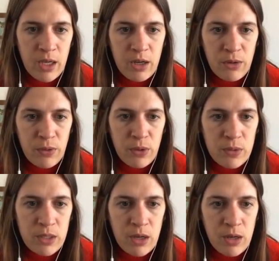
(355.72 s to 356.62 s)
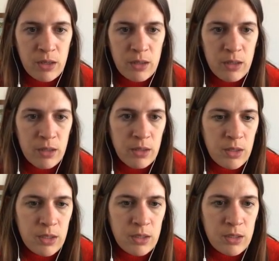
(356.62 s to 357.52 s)
earphones on.
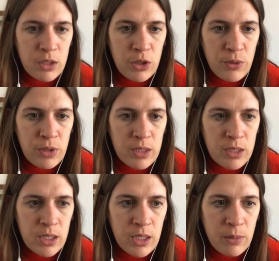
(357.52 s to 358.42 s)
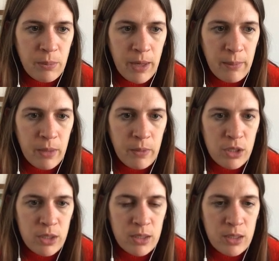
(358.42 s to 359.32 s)
This is new, the Dear Baby,
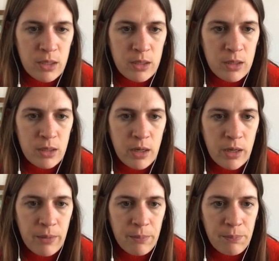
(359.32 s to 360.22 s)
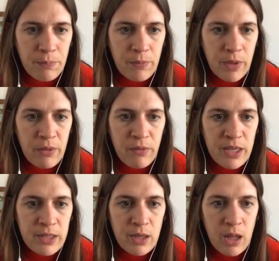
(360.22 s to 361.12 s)
which is her
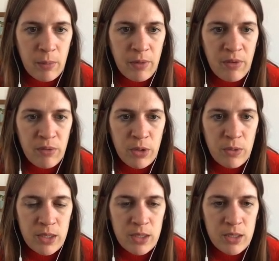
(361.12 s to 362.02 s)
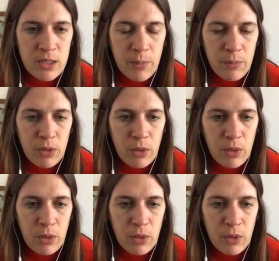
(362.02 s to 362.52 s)
advice column. I've never noticed this separate